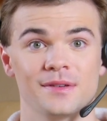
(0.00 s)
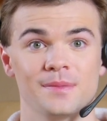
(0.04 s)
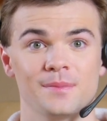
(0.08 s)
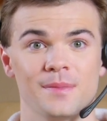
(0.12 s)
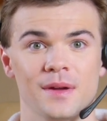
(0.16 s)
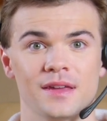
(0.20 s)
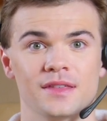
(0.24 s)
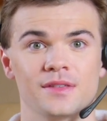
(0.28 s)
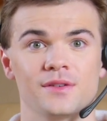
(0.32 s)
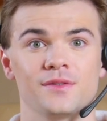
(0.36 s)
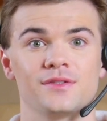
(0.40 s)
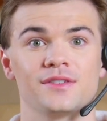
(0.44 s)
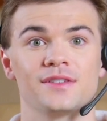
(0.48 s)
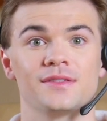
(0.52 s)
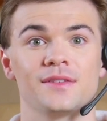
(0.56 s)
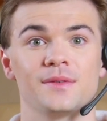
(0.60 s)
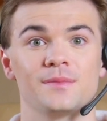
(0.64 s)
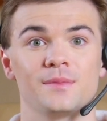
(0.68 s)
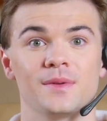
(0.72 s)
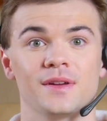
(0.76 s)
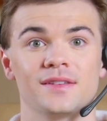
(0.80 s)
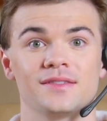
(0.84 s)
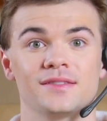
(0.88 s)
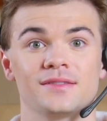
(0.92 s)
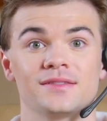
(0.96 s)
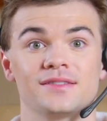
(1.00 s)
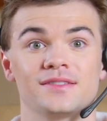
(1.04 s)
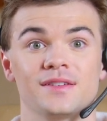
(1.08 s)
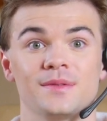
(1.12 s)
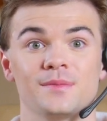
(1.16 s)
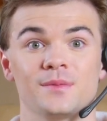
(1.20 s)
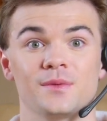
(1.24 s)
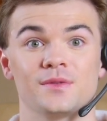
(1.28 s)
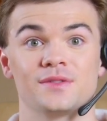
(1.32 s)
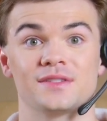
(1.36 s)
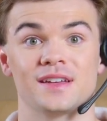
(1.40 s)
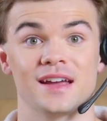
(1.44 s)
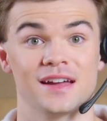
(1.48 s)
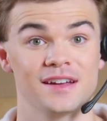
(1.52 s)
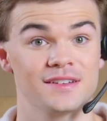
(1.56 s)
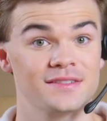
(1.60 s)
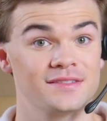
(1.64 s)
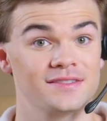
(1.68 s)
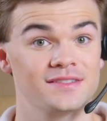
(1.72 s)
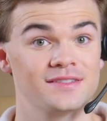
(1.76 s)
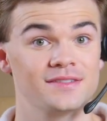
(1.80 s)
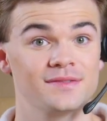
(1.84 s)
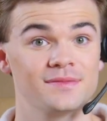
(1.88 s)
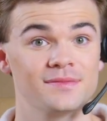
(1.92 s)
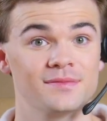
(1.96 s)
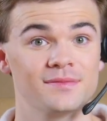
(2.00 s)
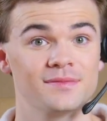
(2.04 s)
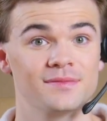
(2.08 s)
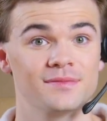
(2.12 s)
By using the present simple tense,